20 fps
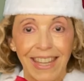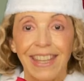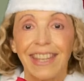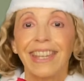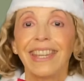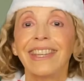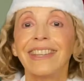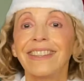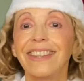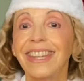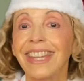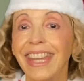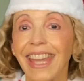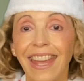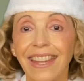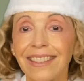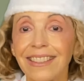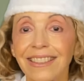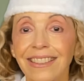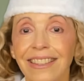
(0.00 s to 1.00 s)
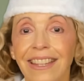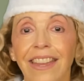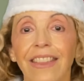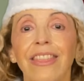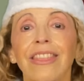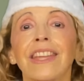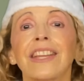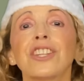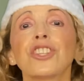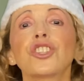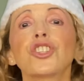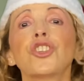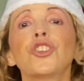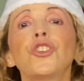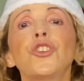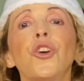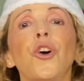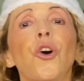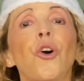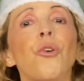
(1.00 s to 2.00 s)
In the end, there's
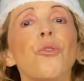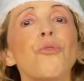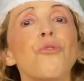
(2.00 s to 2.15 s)
no